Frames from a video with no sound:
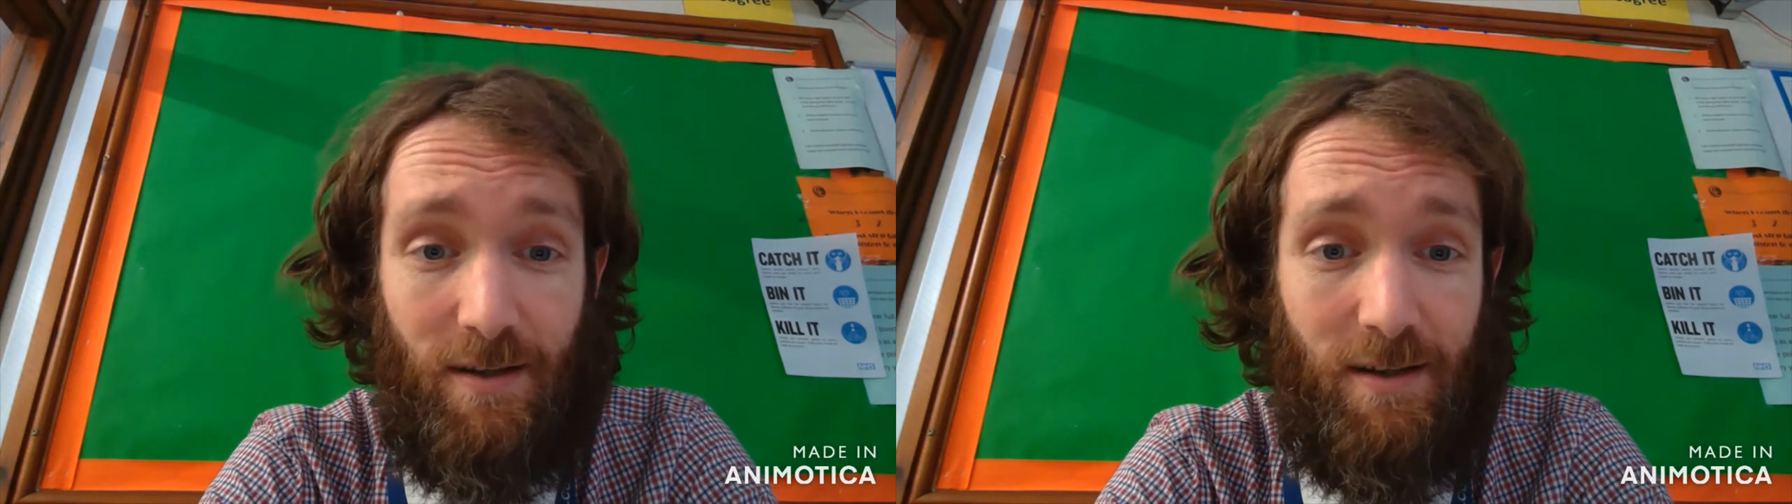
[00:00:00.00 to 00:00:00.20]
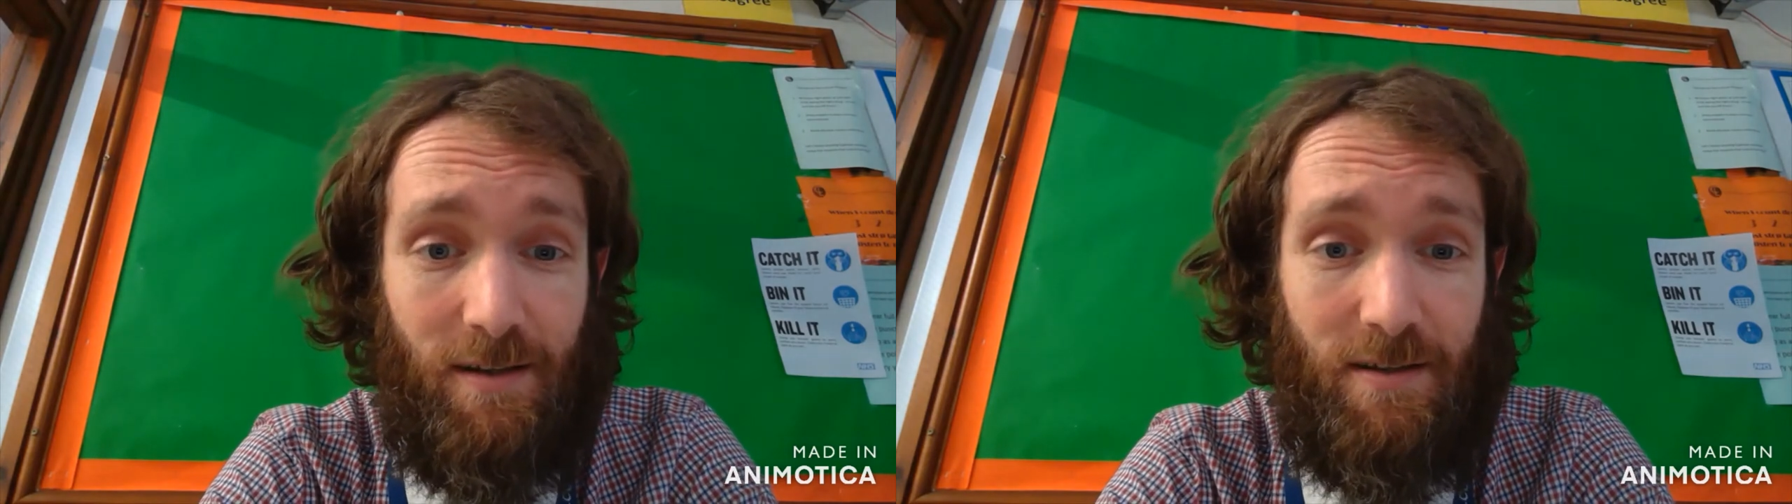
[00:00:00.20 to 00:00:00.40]

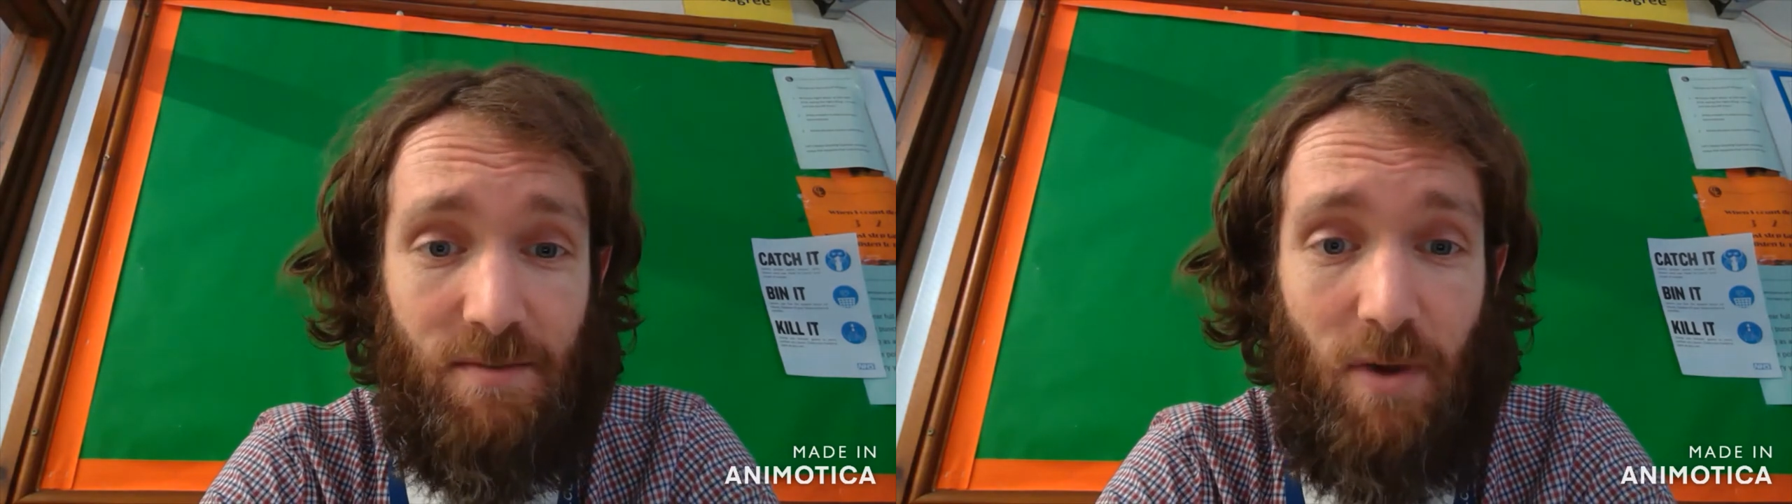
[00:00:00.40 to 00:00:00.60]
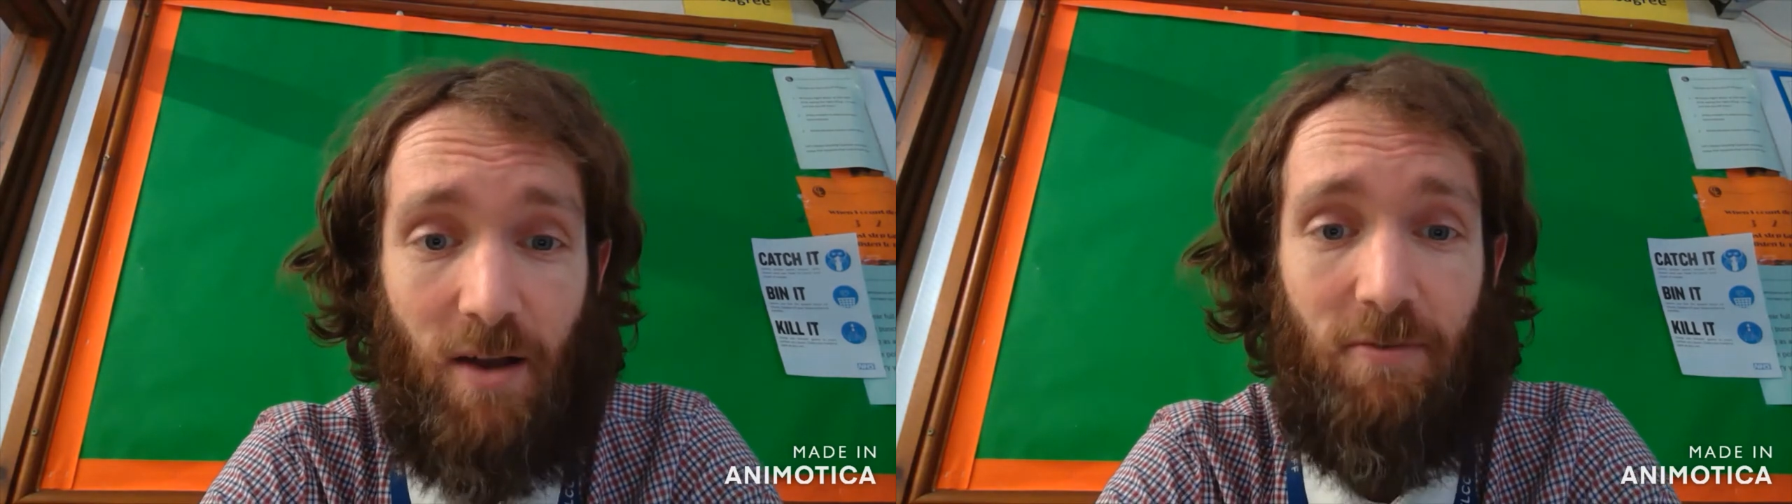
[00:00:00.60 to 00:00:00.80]
is
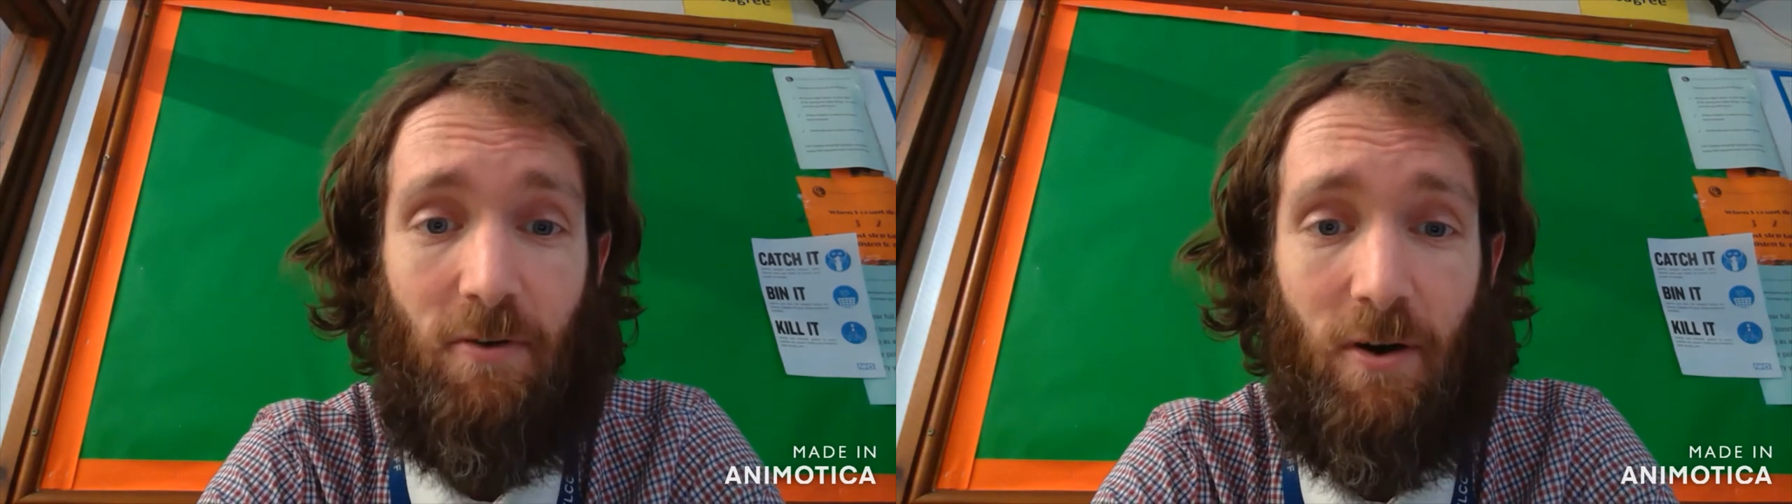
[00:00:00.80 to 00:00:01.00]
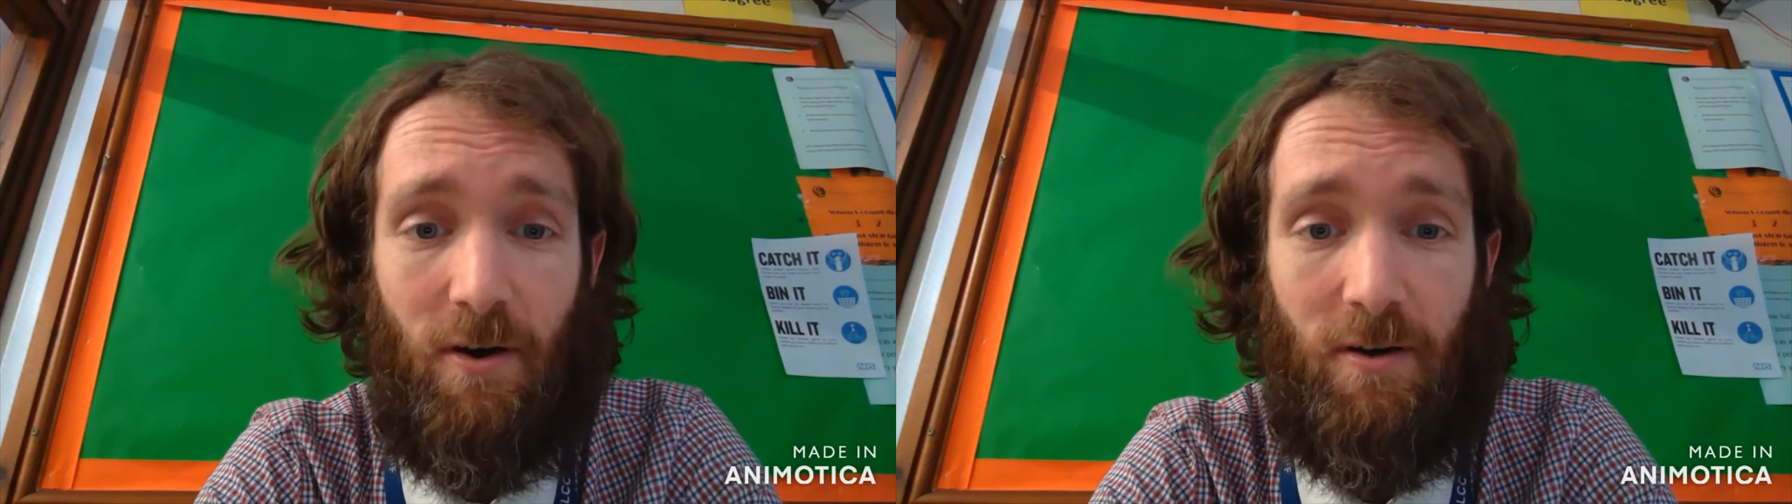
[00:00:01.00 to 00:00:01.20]
by
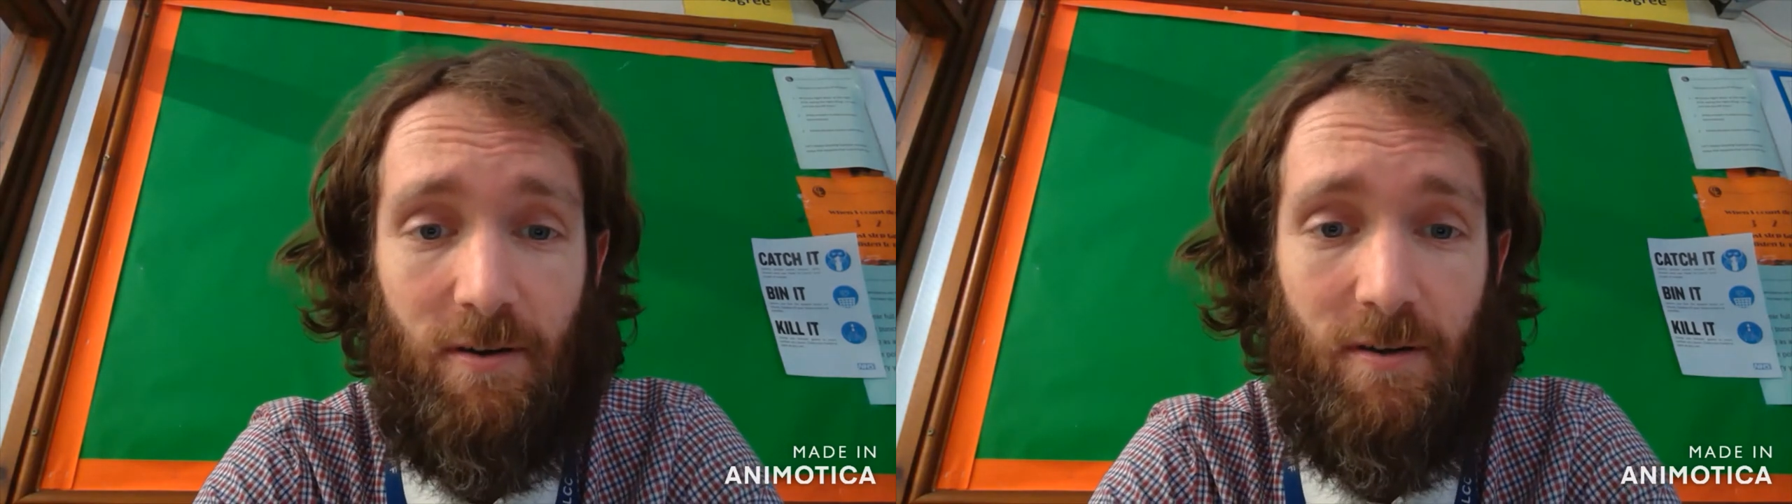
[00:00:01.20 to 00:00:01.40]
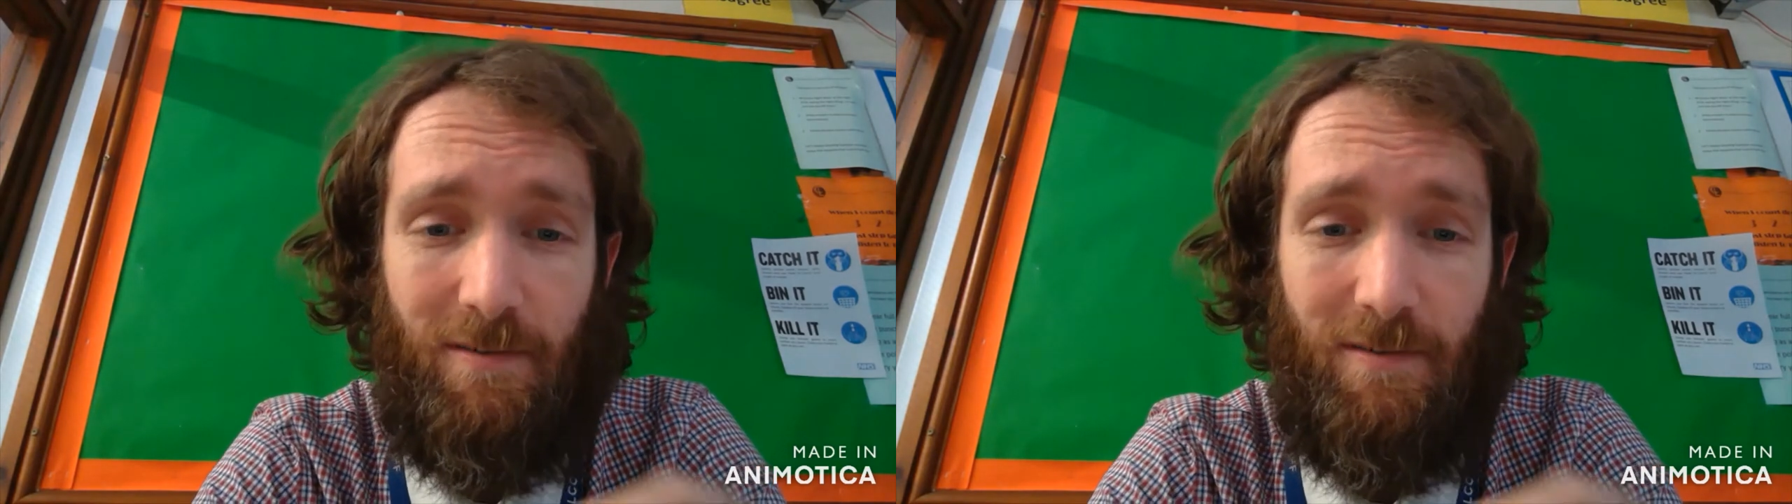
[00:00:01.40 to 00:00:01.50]
far,